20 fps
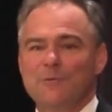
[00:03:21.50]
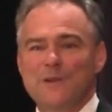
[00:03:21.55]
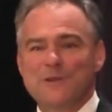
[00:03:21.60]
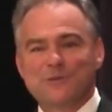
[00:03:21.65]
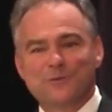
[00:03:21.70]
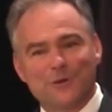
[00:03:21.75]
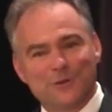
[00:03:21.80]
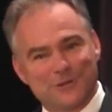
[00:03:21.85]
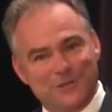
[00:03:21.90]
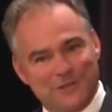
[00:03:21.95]

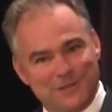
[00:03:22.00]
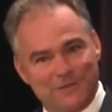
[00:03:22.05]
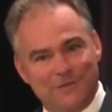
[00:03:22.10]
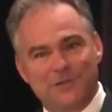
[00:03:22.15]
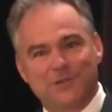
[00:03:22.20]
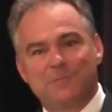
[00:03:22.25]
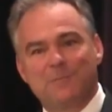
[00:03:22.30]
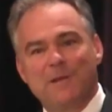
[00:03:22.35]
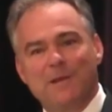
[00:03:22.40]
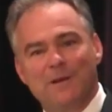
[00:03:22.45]
resources of
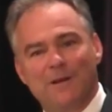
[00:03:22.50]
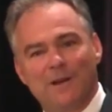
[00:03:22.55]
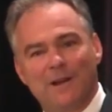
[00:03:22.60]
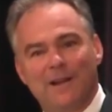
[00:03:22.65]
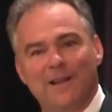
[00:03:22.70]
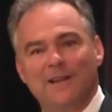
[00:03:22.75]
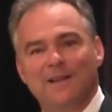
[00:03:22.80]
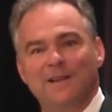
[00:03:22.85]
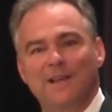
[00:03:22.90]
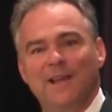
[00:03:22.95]

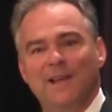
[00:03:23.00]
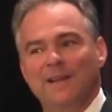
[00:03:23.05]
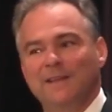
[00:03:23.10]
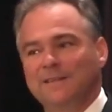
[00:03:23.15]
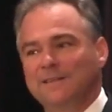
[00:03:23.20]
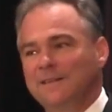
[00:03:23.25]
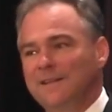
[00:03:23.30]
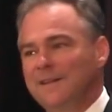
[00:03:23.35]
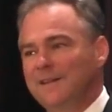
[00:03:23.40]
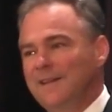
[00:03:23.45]
spirit
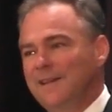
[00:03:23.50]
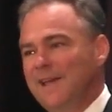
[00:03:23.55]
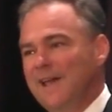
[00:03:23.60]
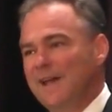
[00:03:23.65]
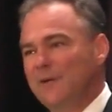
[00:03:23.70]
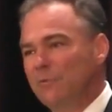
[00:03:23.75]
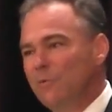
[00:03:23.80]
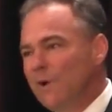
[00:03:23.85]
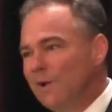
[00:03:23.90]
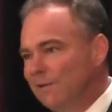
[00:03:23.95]

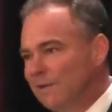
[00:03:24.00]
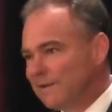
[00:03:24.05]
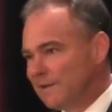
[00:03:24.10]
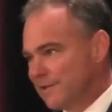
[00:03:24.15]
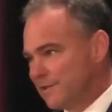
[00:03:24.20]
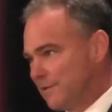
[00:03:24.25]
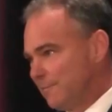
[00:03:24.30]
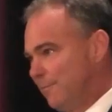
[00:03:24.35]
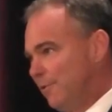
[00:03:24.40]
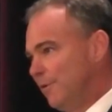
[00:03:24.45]
and
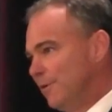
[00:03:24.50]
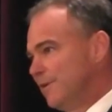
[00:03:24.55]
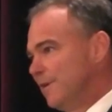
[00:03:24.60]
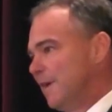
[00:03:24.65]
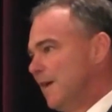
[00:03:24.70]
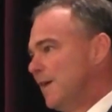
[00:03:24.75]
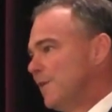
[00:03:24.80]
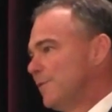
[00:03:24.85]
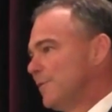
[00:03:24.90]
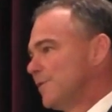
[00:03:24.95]
willingness to pull
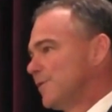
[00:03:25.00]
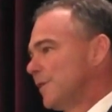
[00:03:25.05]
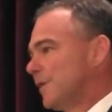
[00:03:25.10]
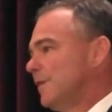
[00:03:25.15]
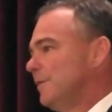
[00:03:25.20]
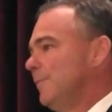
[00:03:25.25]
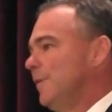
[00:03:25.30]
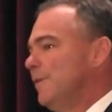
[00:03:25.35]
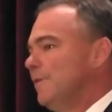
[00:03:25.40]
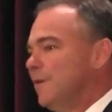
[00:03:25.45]
together as a
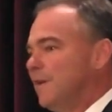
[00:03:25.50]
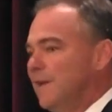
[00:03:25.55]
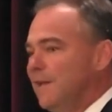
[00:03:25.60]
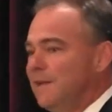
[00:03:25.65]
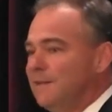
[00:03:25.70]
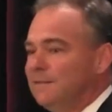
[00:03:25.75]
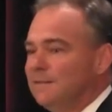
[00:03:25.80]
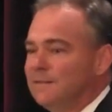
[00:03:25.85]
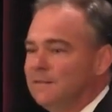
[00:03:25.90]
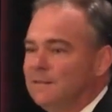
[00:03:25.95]

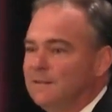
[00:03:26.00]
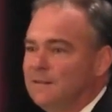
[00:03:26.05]
community.